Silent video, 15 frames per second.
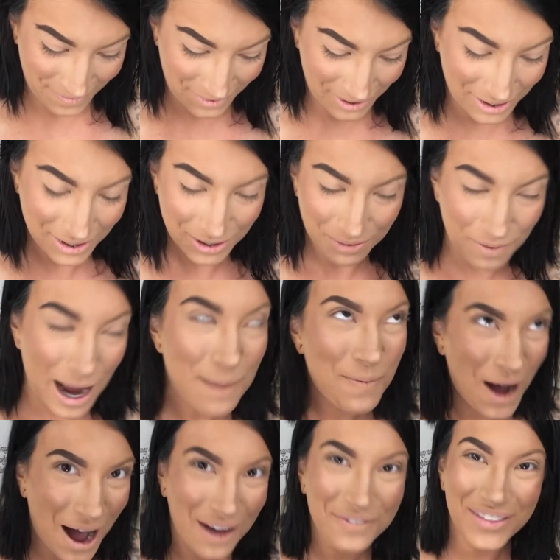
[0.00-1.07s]
Swipe
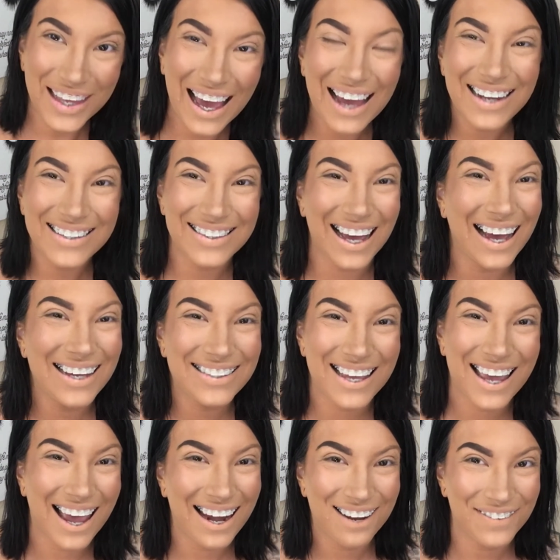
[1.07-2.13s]
off the excess. I
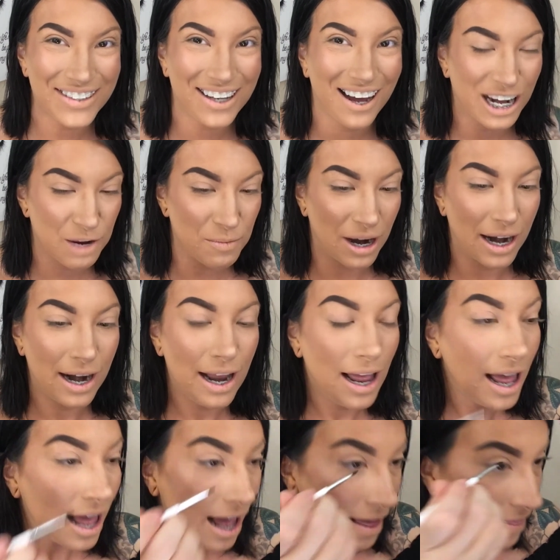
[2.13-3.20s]
can't even talk anymore.
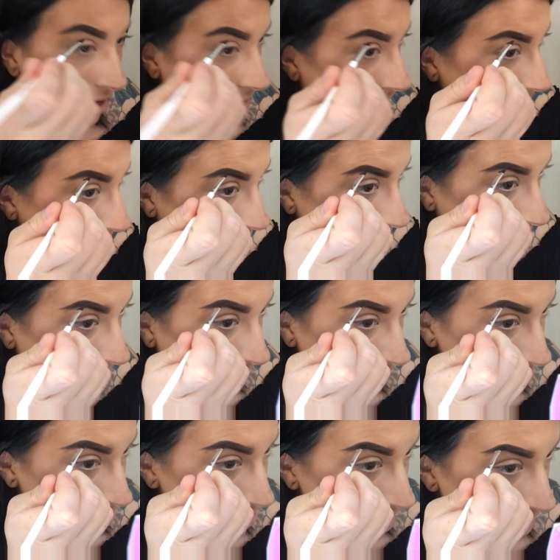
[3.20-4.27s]
And then I'm going
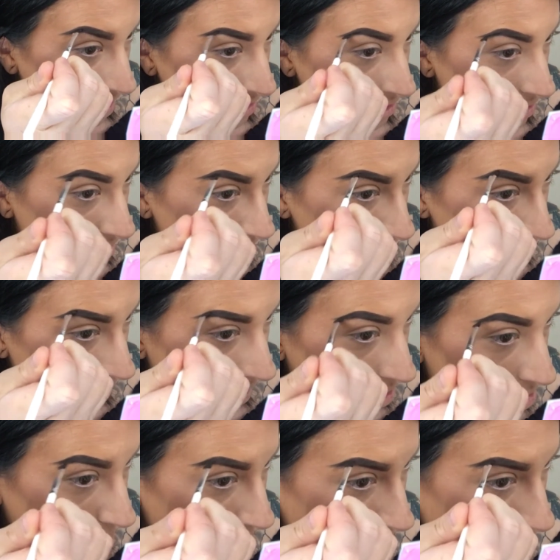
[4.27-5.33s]
in just the
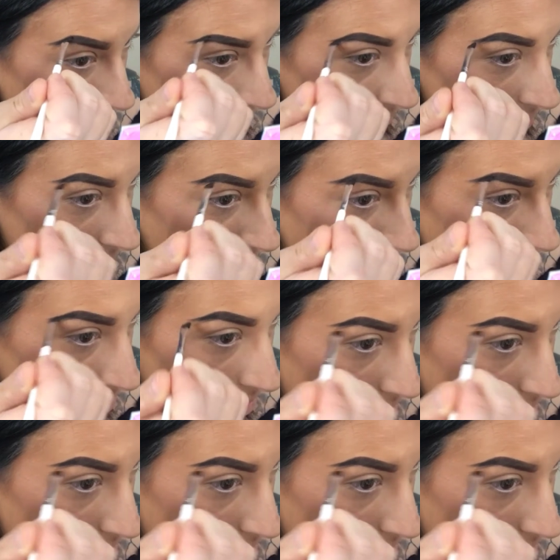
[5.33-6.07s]
tail part of it.